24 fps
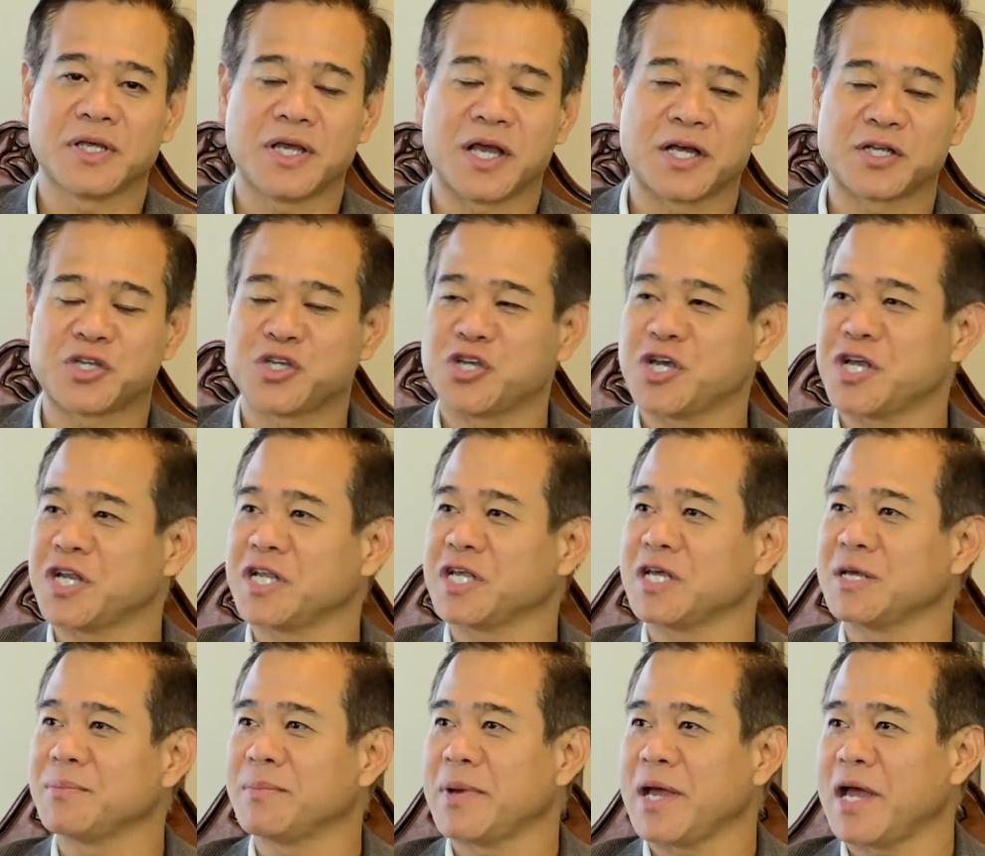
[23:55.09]
exchange
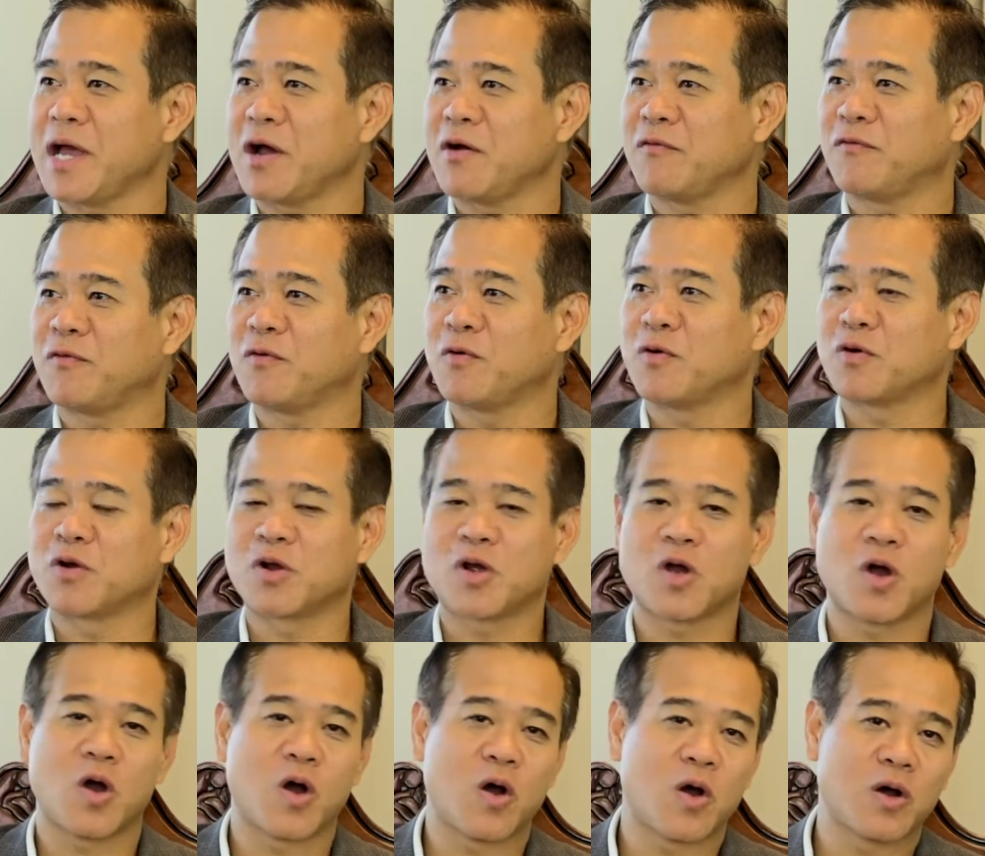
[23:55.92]
email, phone
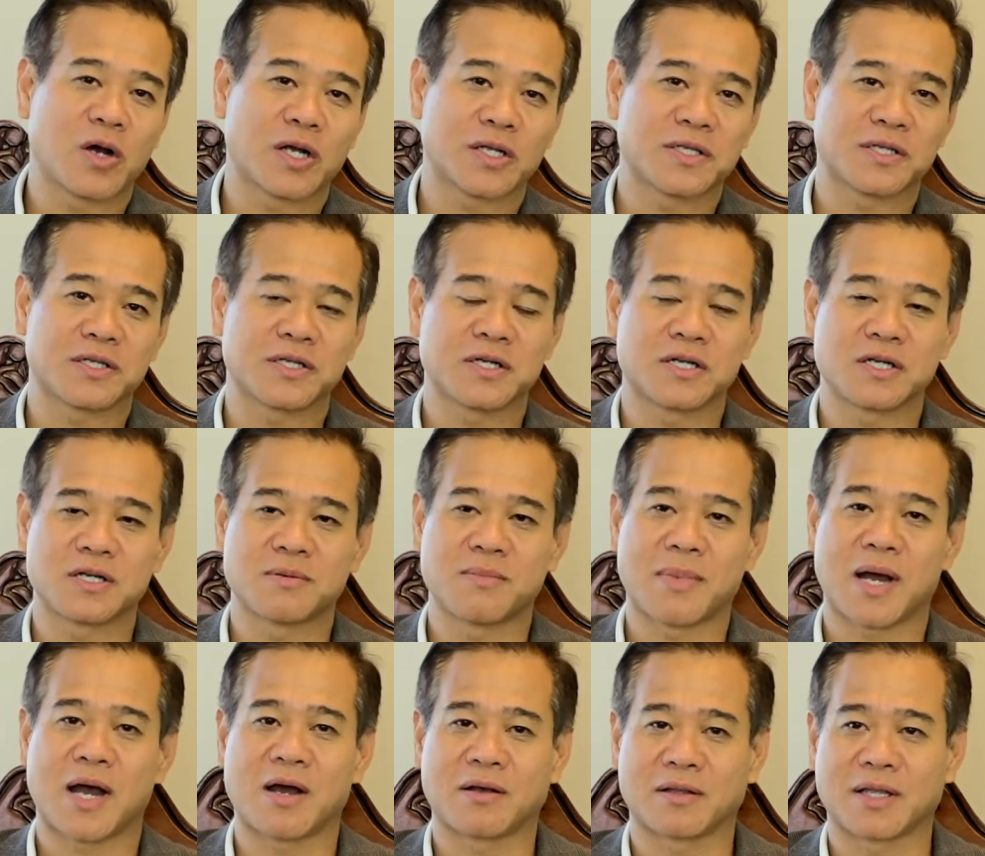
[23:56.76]
call, concern
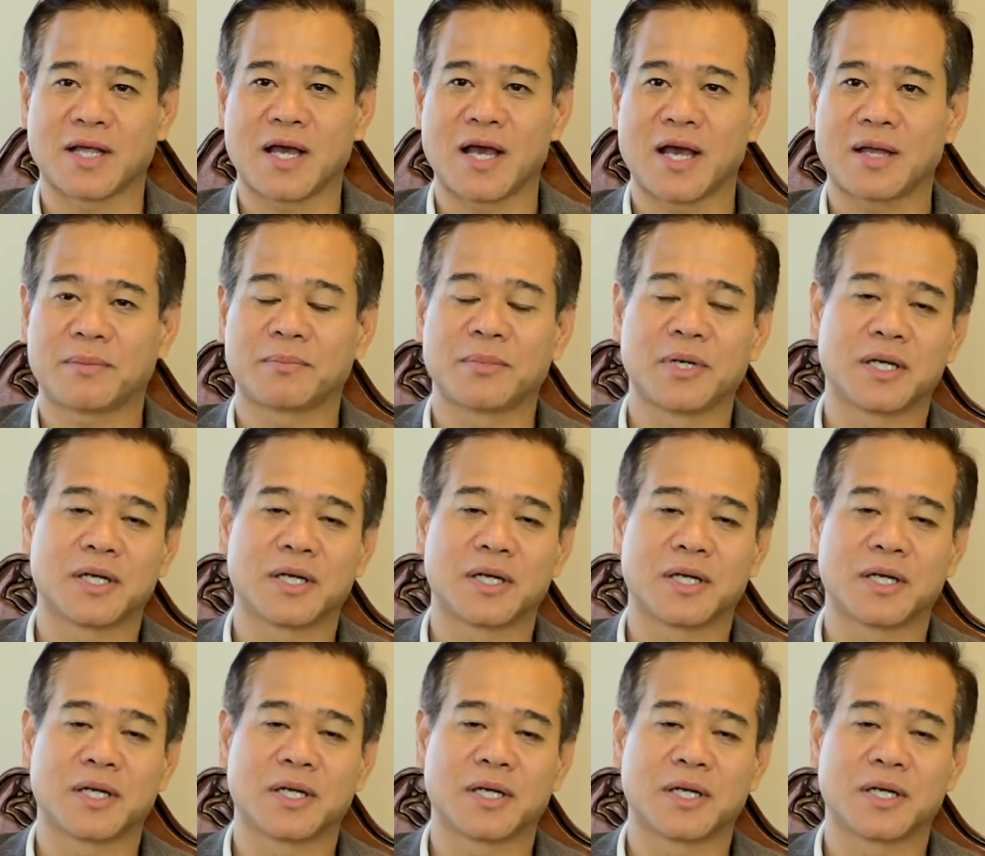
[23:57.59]
about that.